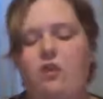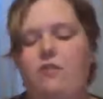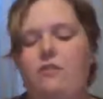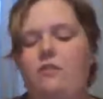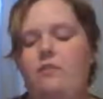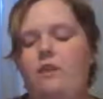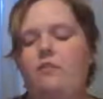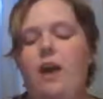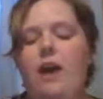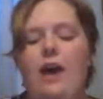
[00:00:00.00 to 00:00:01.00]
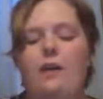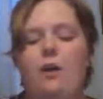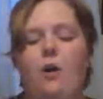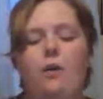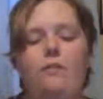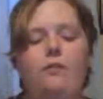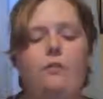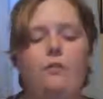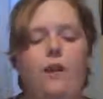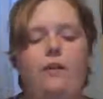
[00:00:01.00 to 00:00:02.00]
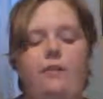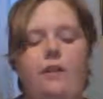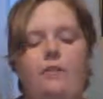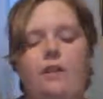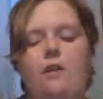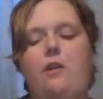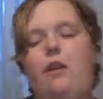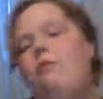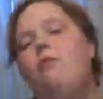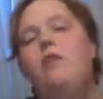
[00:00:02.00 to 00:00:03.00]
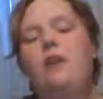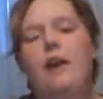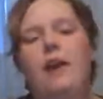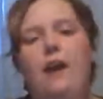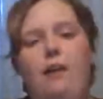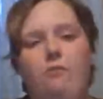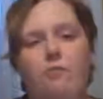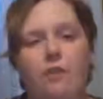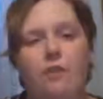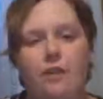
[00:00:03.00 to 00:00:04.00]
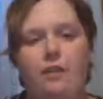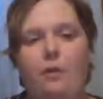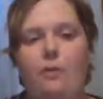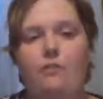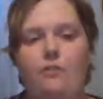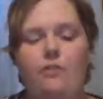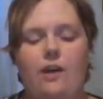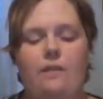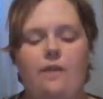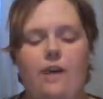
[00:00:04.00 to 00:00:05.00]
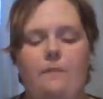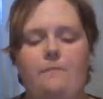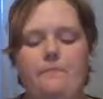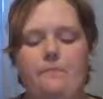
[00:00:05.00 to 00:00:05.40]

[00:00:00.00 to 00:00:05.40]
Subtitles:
hunt stuff. And I also write down in here every day everything that we do that day.